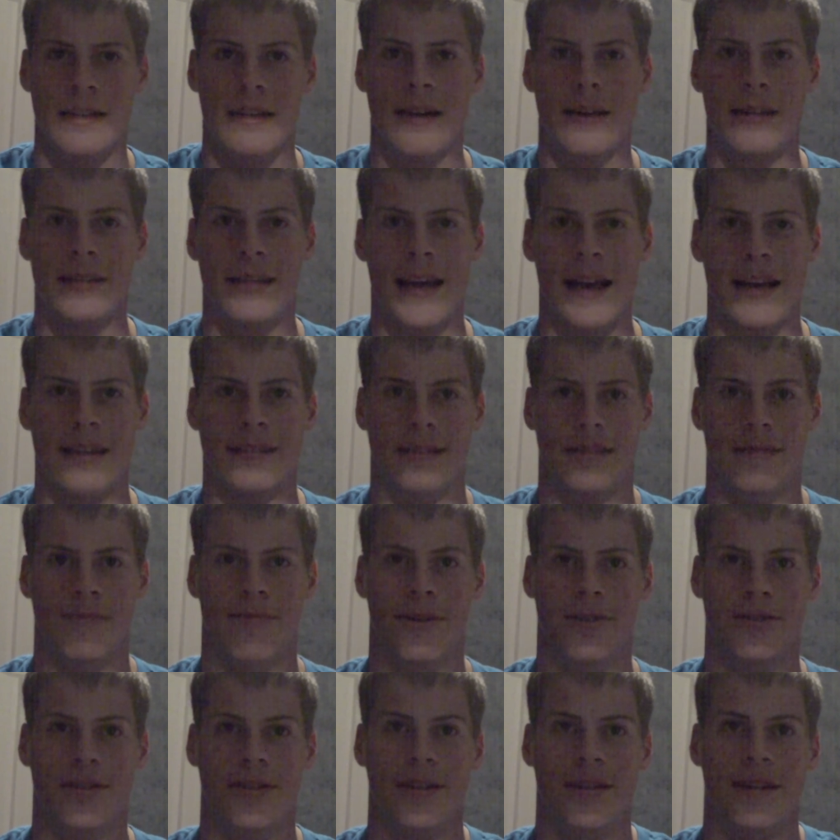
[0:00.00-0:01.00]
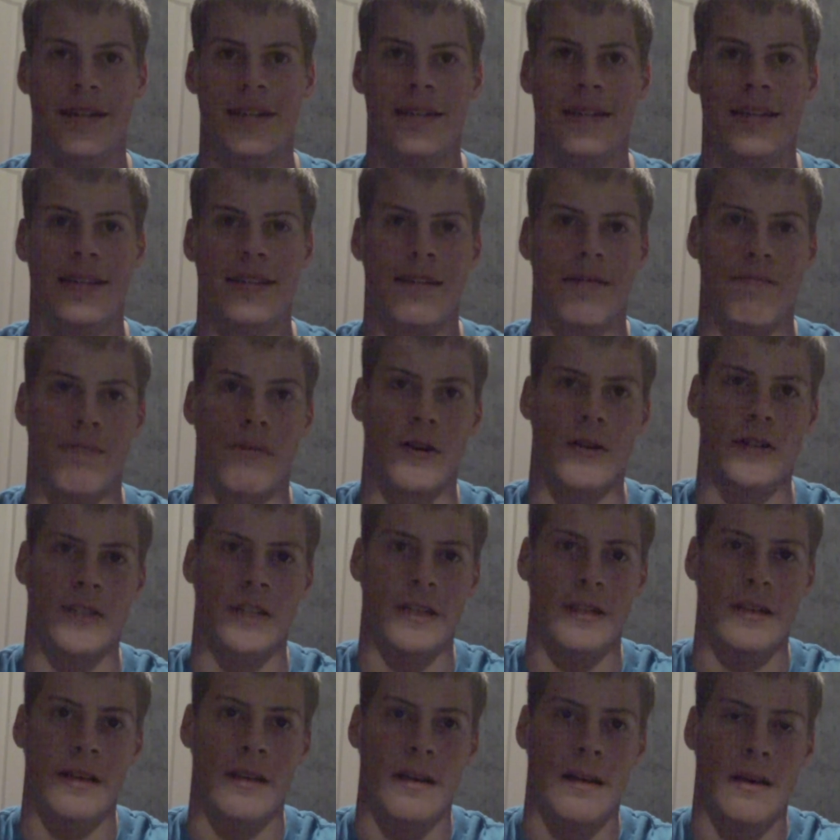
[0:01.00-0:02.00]
attacks this merchant. He says the
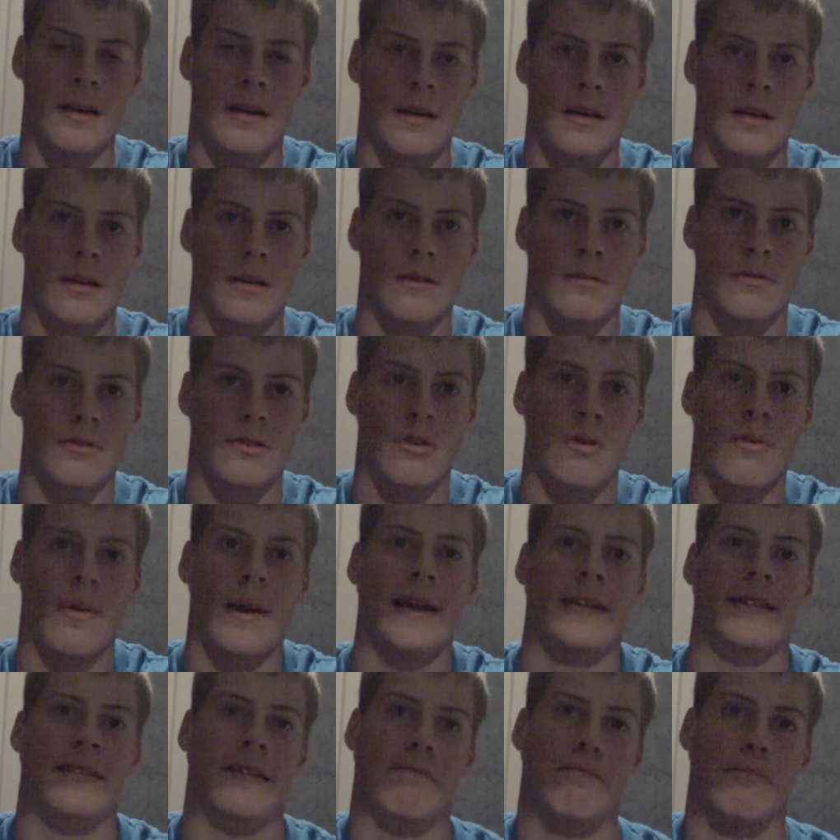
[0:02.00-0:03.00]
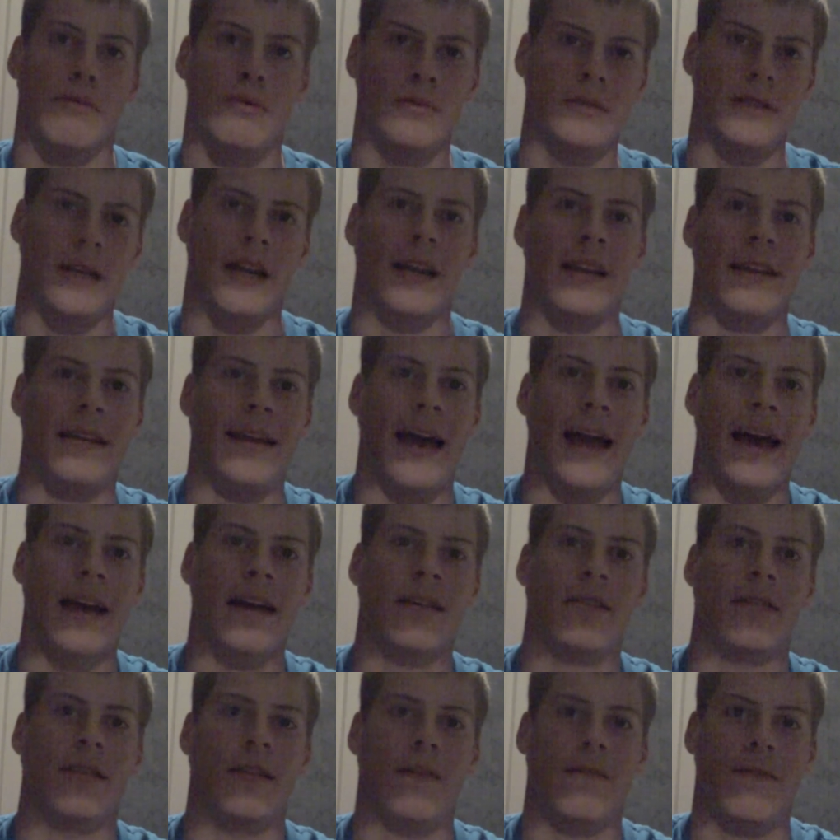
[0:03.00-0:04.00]
merchant goes crazy, pulls out a
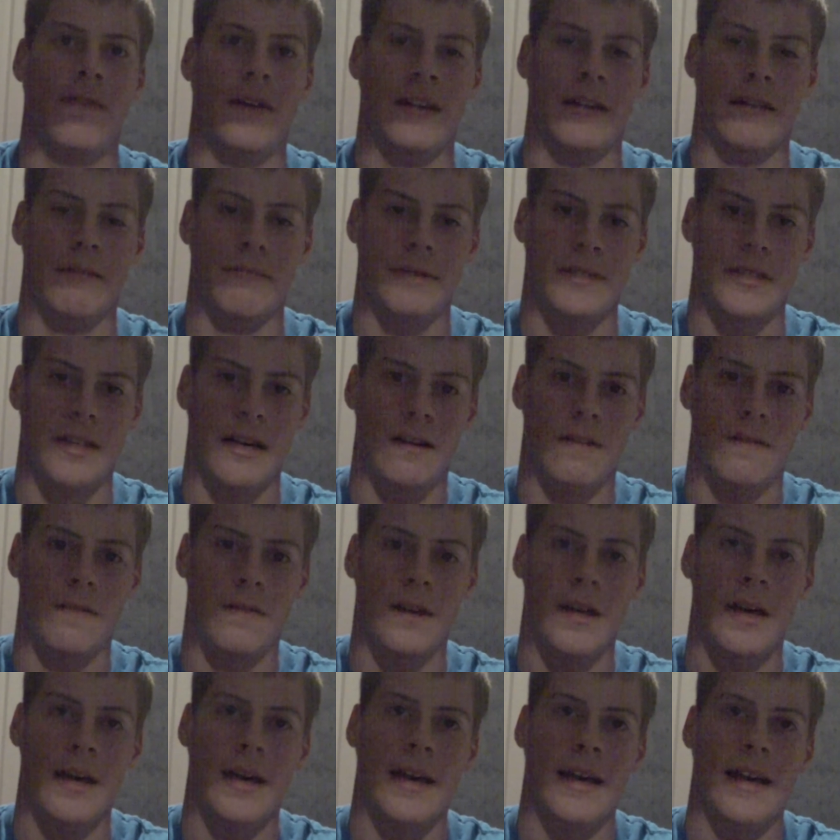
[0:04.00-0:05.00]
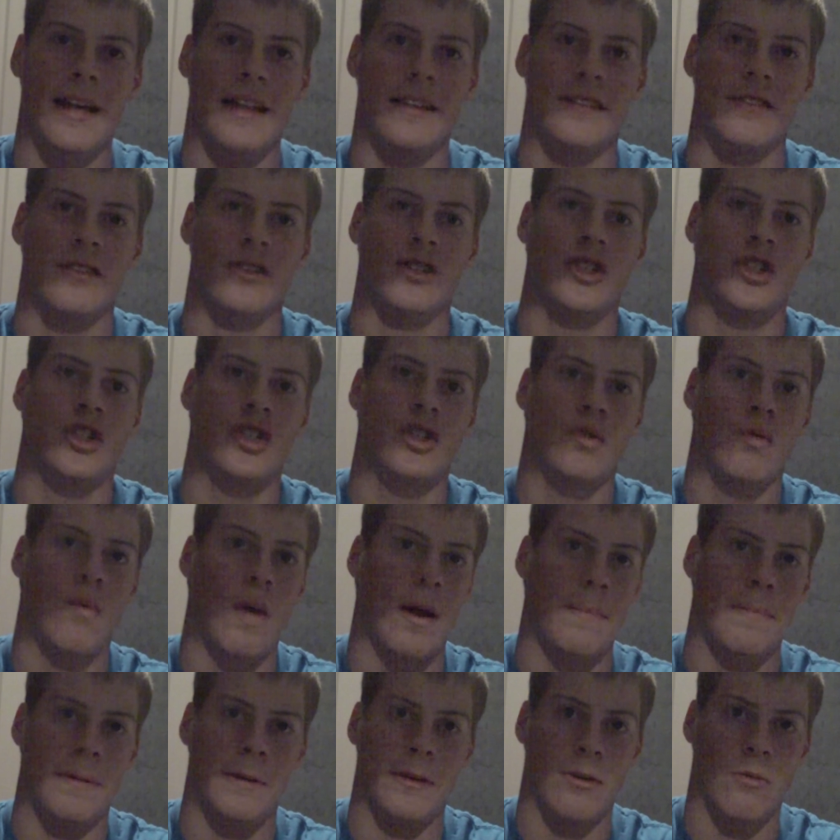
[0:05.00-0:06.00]
dagger to defend himself, and starts
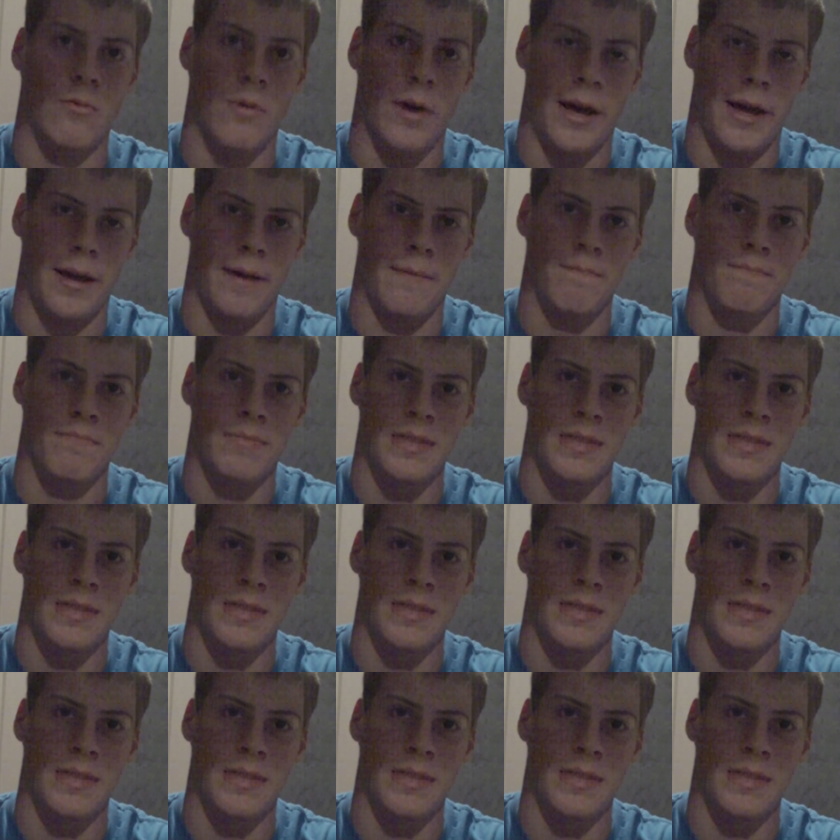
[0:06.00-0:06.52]
swiping away.